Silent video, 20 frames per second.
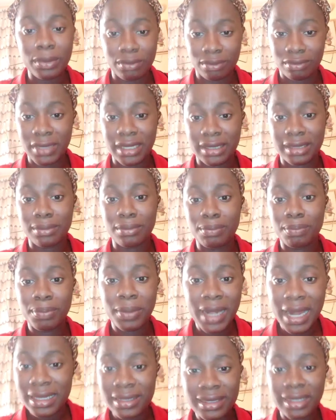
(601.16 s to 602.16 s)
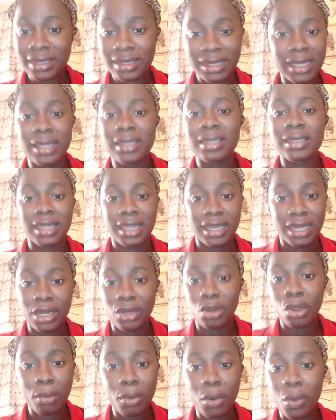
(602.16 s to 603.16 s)
doesn't placed things in a
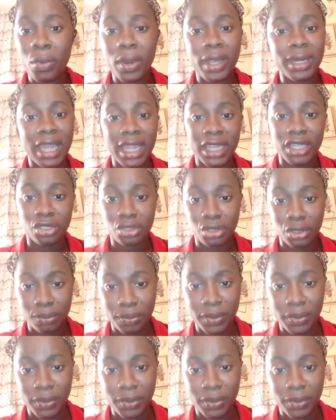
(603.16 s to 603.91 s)
normal way that it should